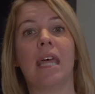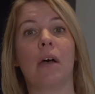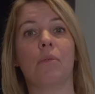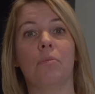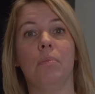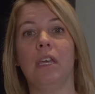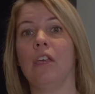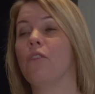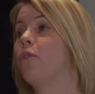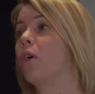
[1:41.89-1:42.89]
that would
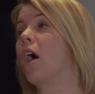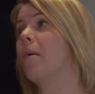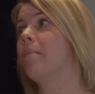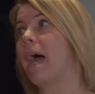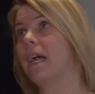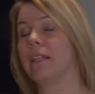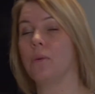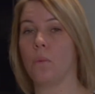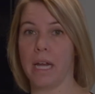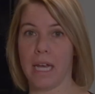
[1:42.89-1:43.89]
be for our
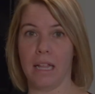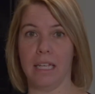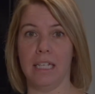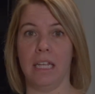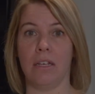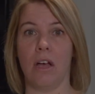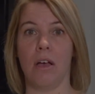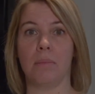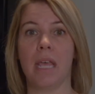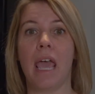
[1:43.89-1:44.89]
backlit white LED
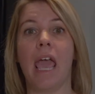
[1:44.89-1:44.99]
knobs,